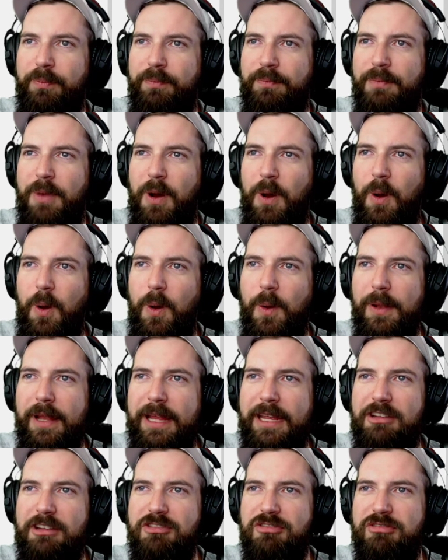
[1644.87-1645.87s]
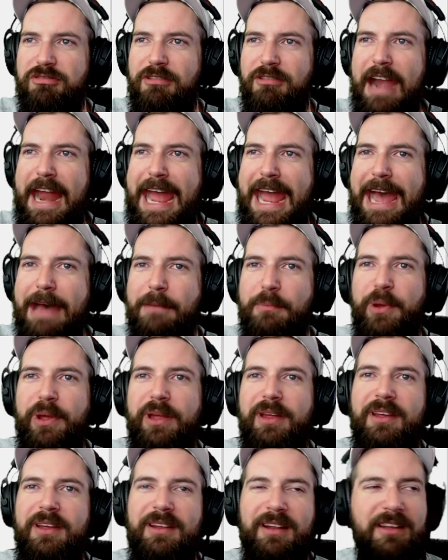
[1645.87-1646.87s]
Holy crap.
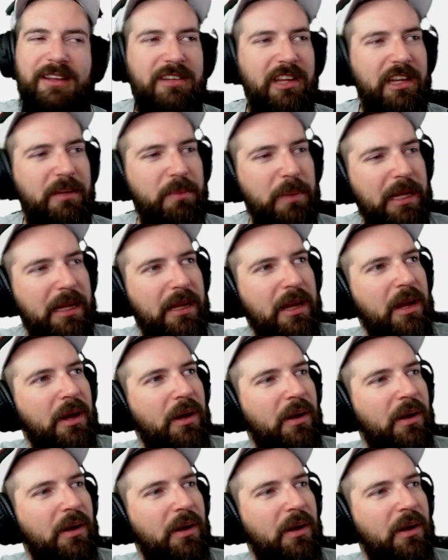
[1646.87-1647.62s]
That took me